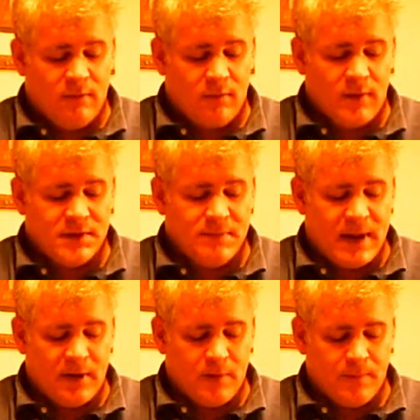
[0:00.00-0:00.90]
for this
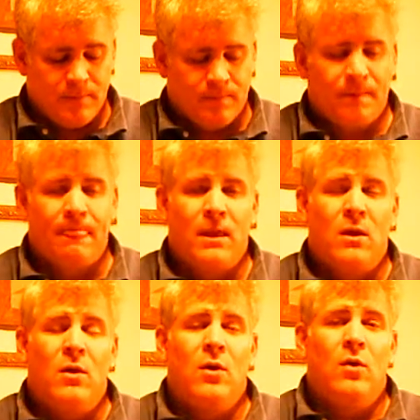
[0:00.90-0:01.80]
matter?
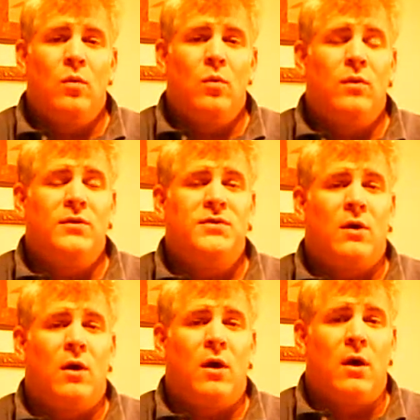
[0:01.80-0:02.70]
Rules
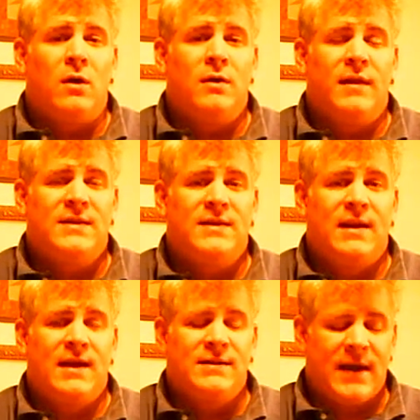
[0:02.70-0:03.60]
are hard. That's
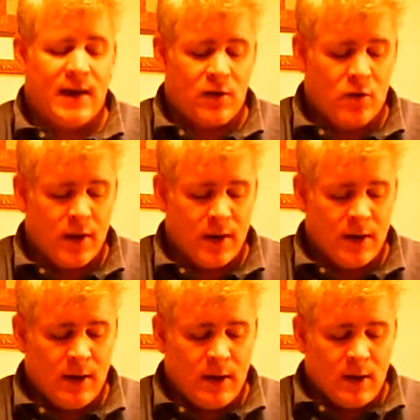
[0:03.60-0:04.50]
the next category.
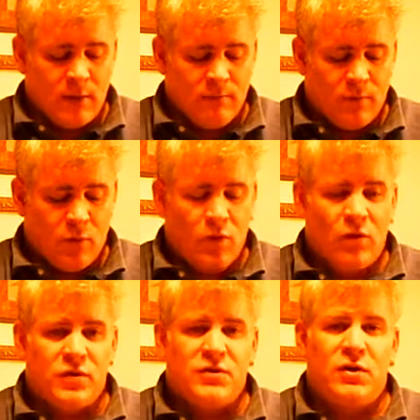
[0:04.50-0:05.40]
For
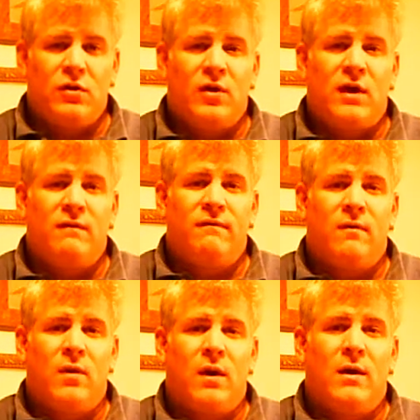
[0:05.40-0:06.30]
rules, you're looking
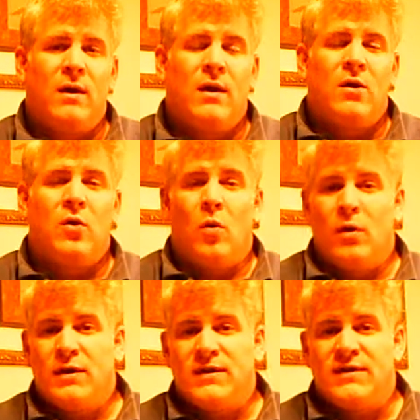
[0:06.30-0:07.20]
for
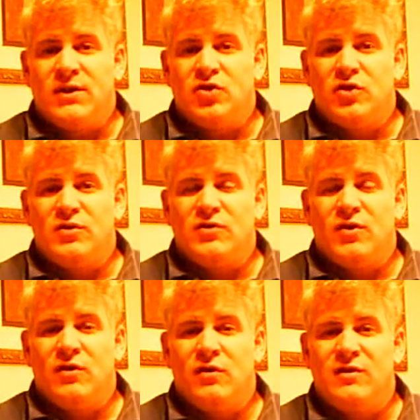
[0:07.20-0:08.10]
court
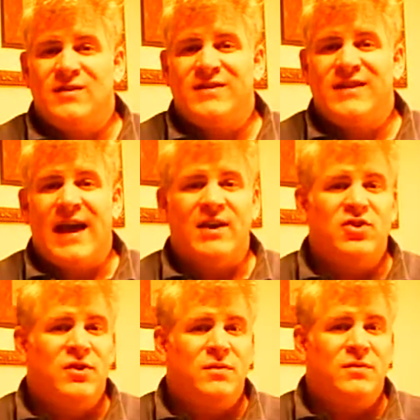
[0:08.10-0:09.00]
decisions,
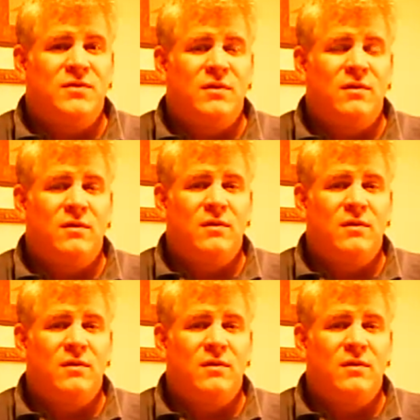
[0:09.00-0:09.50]
statutes,